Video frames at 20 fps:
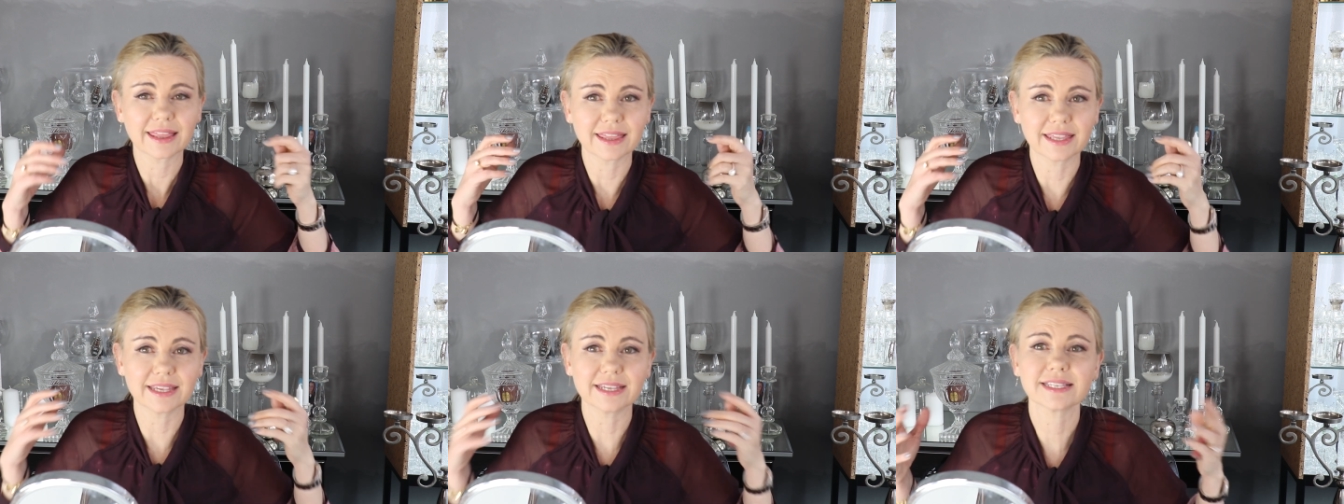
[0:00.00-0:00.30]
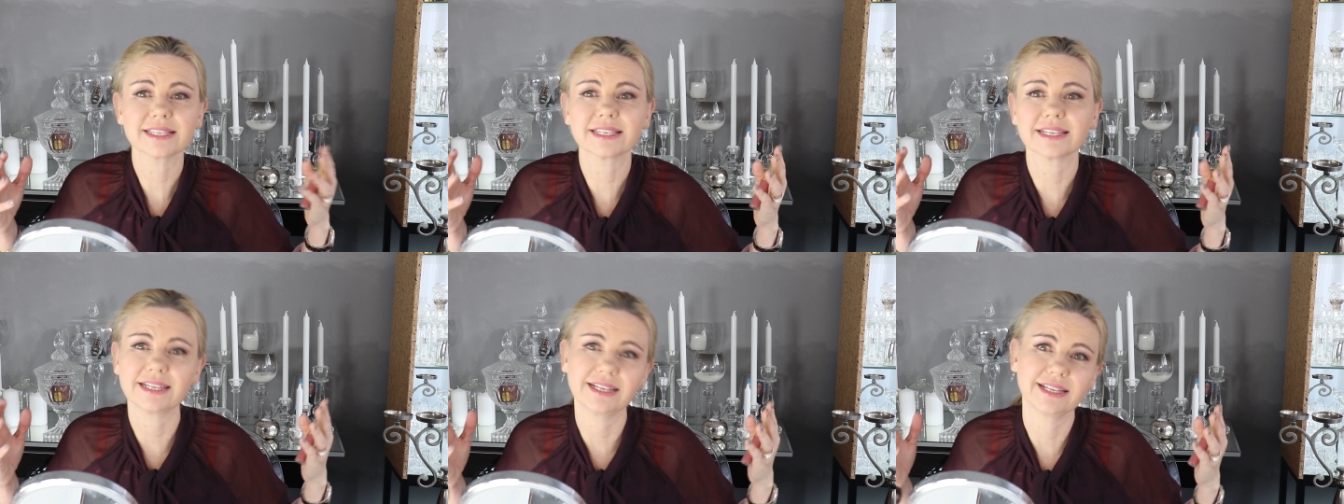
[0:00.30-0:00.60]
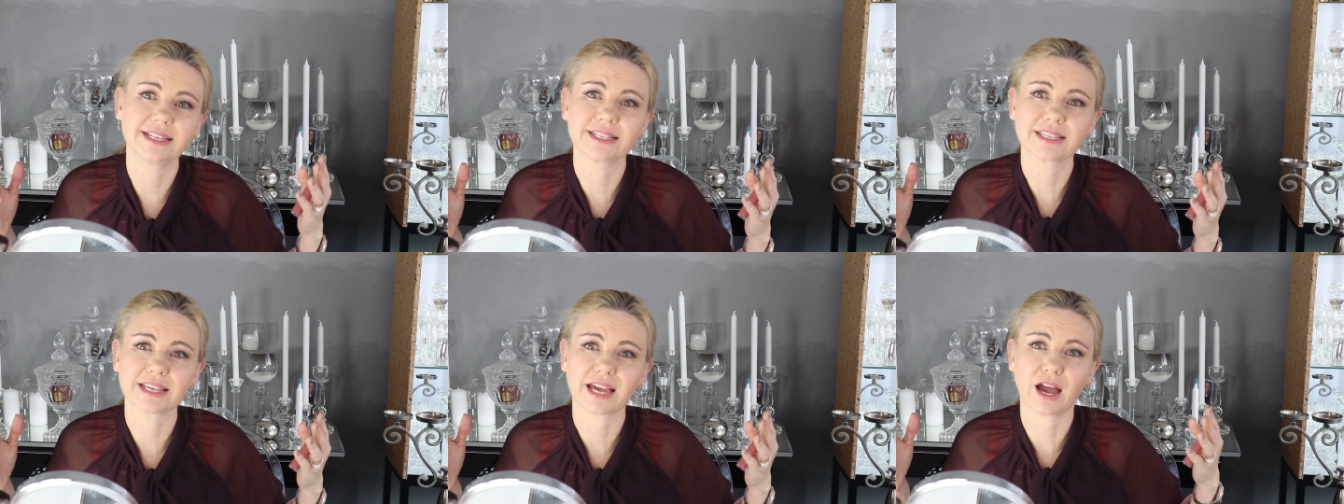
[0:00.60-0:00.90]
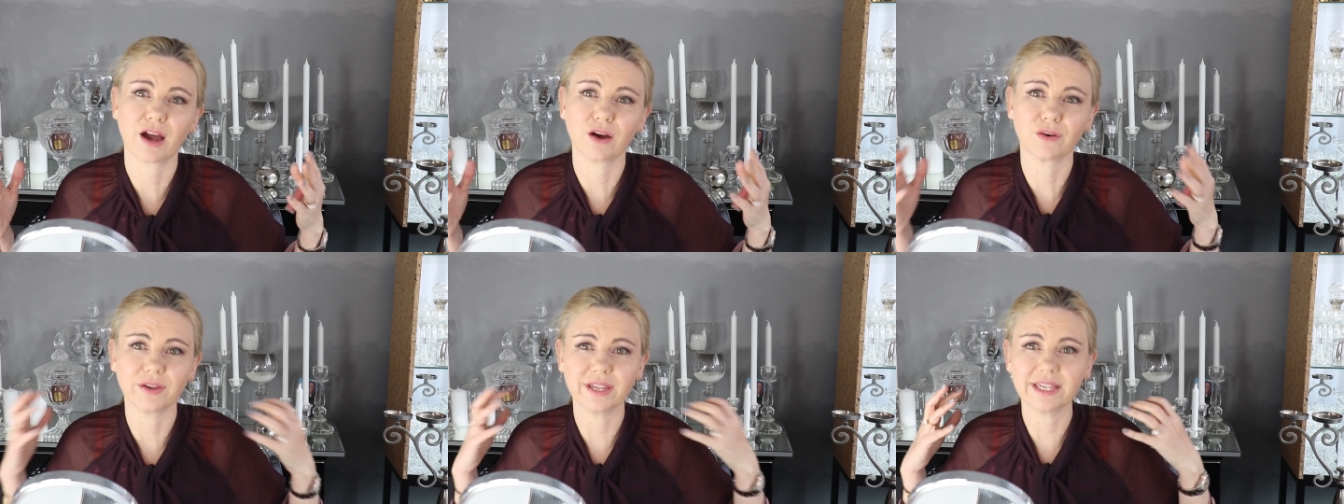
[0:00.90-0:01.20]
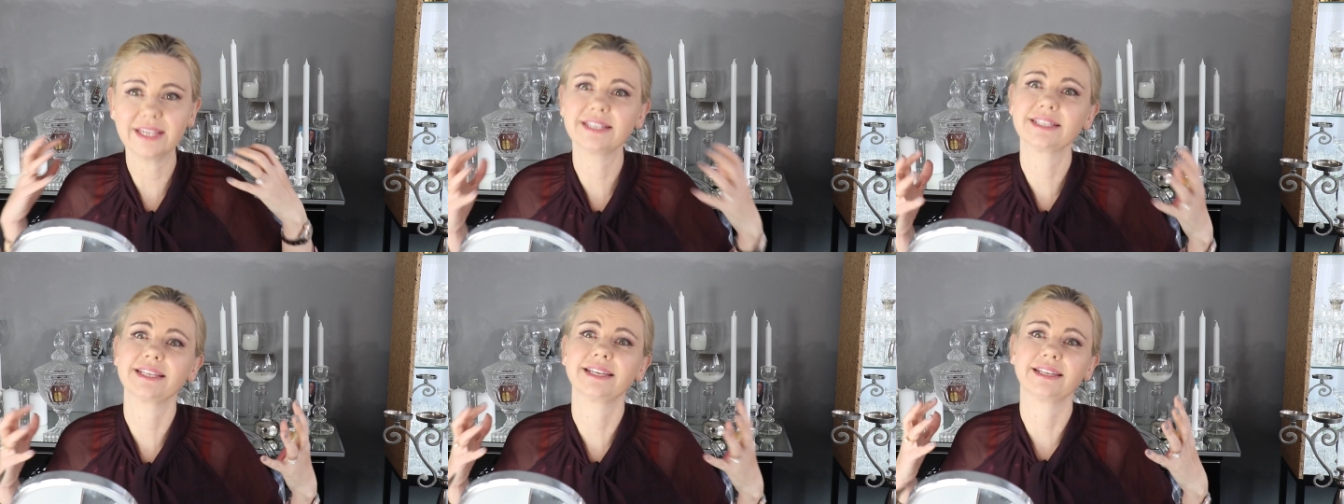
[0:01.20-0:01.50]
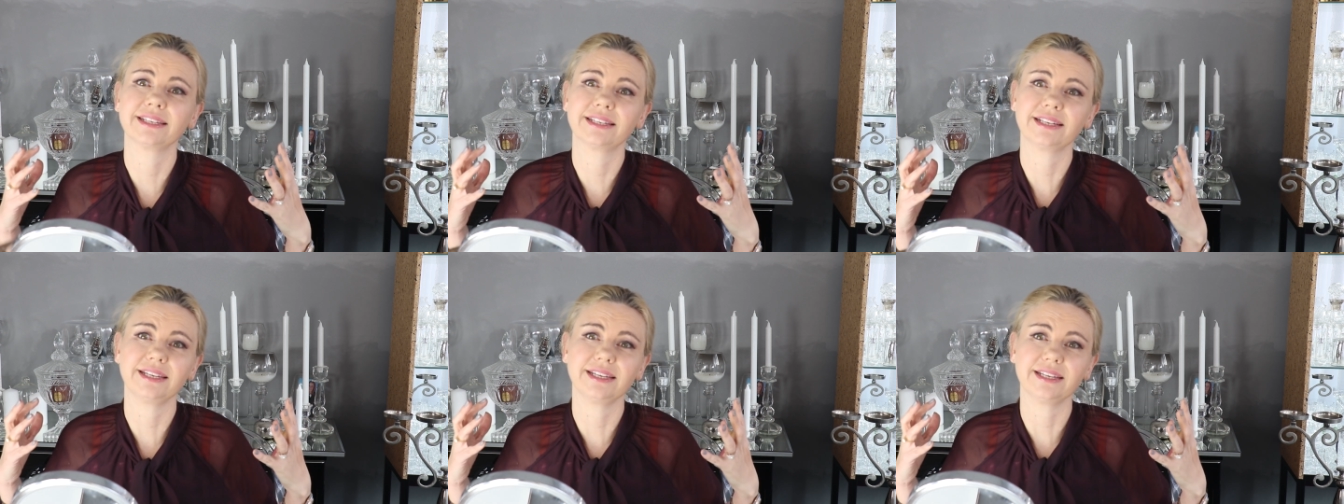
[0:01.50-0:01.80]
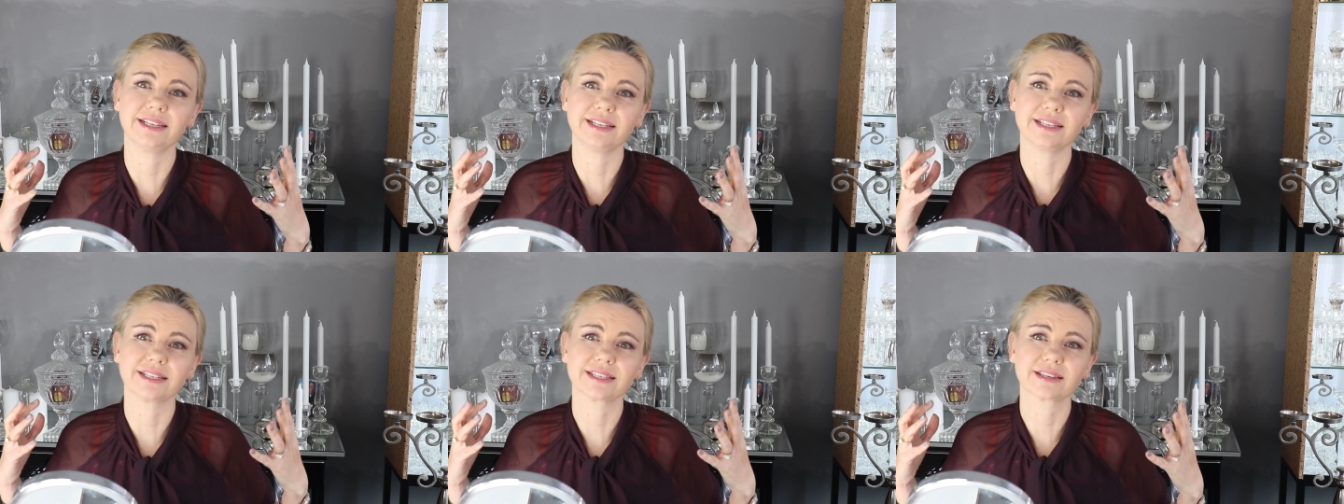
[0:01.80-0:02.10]
This is how easy it
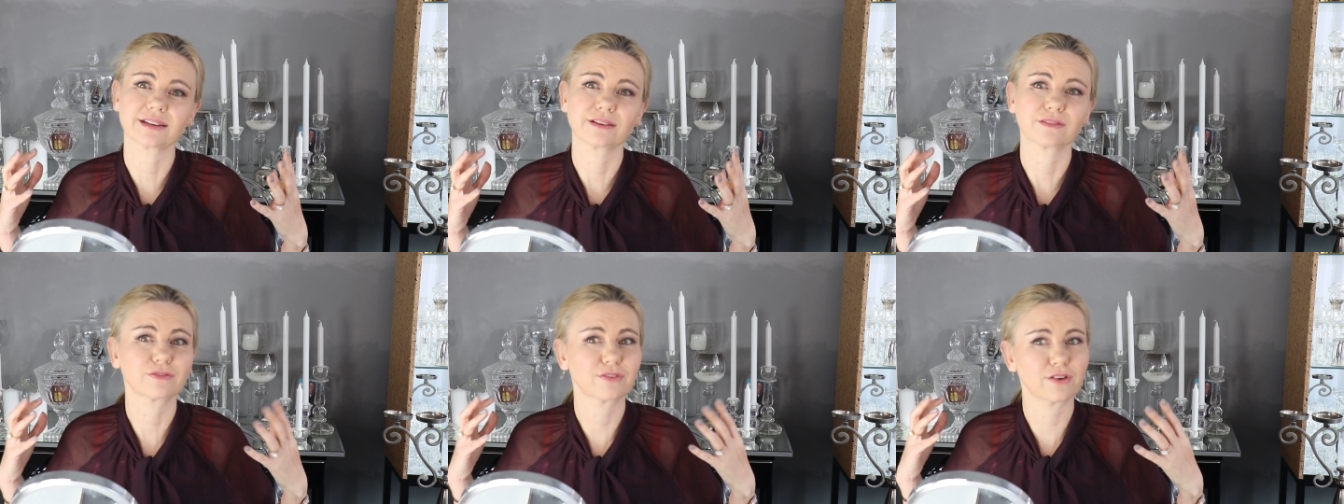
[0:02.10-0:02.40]
is